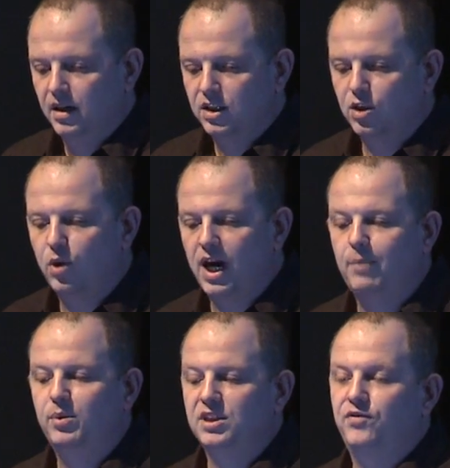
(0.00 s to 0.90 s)
So what
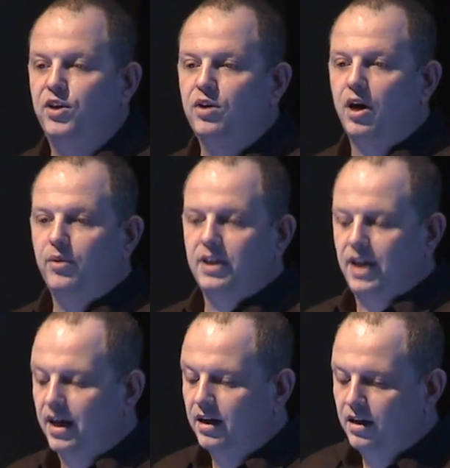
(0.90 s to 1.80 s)
happens if you go in
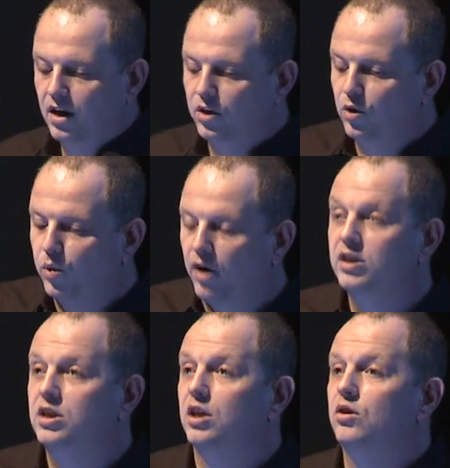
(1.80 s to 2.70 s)
there and you're
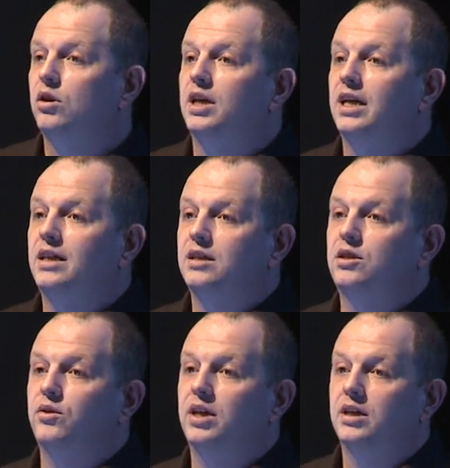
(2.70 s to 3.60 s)
worried that you're not going to get that
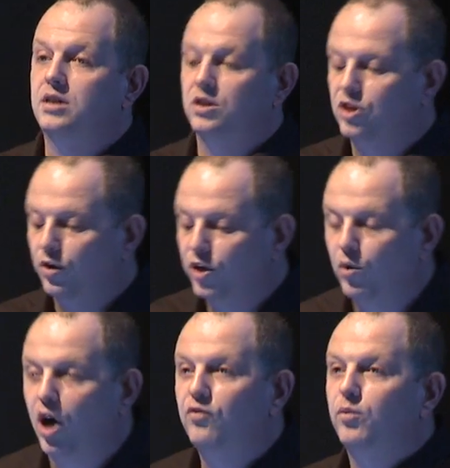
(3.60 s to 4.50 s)
2 years, and so you
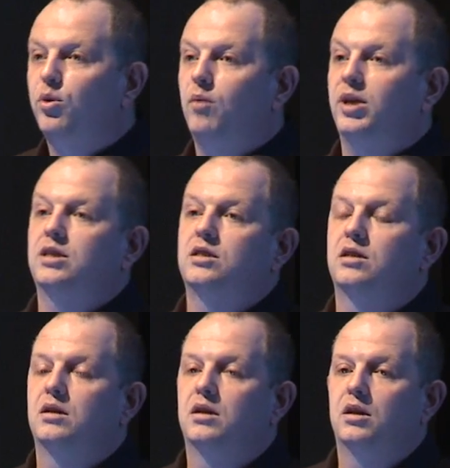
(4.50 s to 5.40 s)
overpromise?
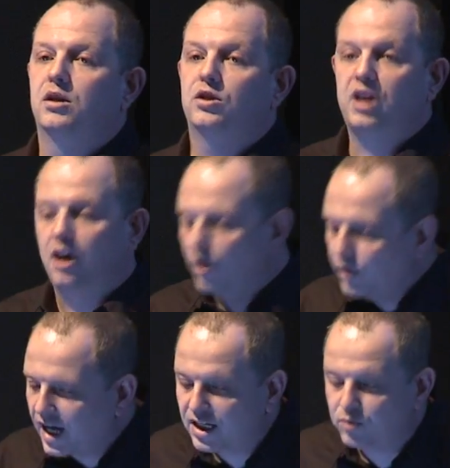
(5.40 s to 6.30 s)
You say, oh
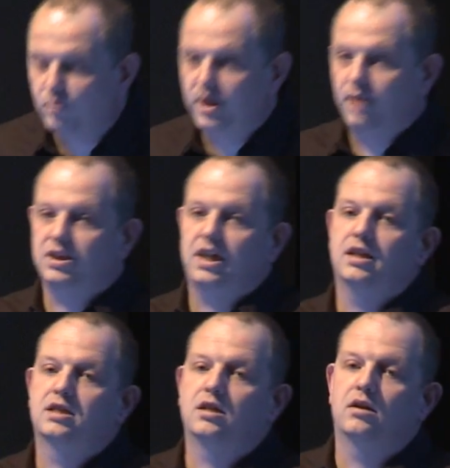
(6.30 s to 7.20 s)
yes, we'll be able to get
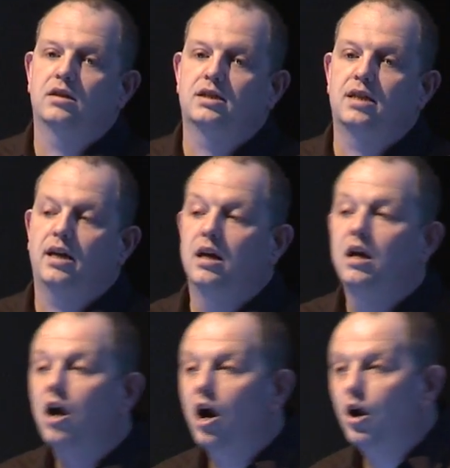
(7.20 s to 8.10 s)
this done on this date.
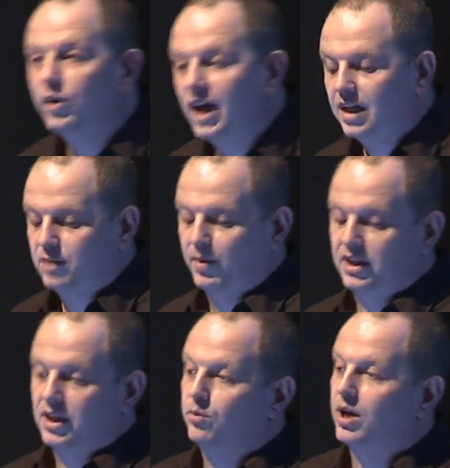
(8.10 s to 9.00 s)
Oh yes,
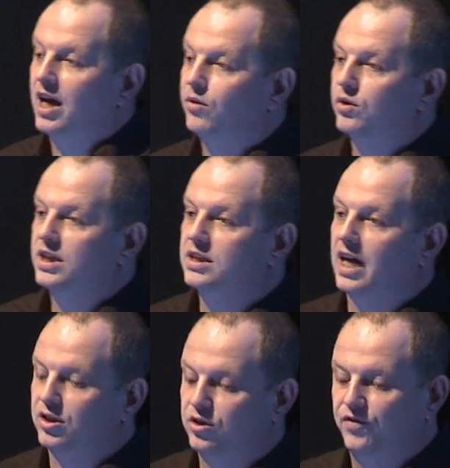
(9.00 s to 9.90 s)
basically we'll have all these
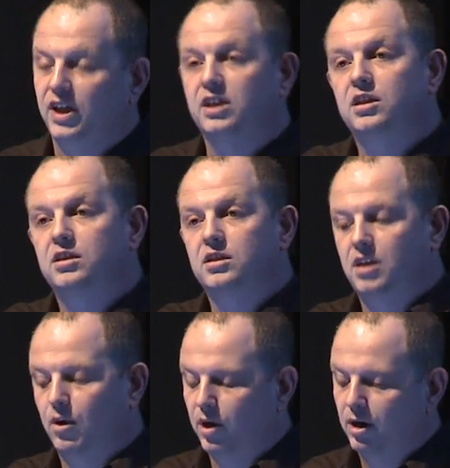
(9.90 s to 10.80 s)
extra features and
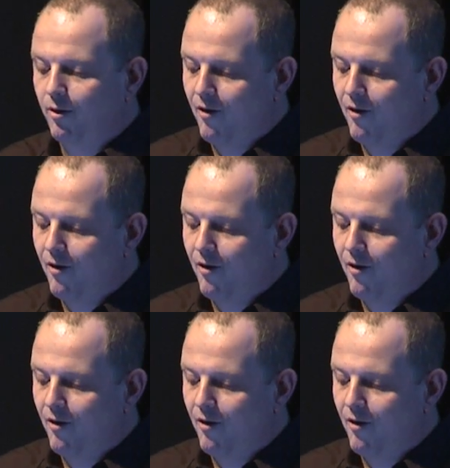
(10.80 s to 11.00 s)
so on.